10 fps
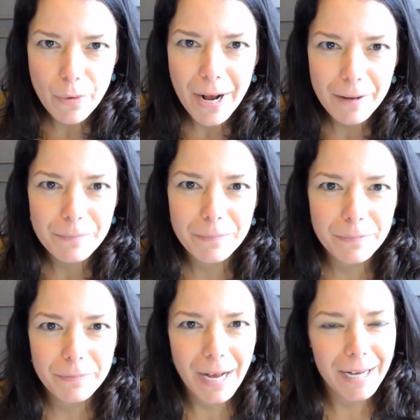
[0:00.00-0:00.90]
up
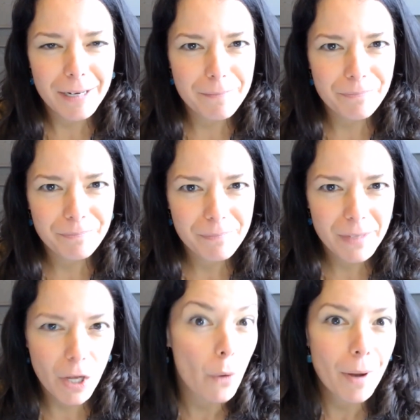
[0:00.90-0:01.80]

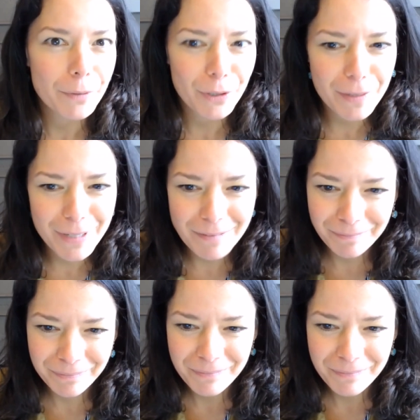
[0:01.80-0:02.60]
co-op agreement.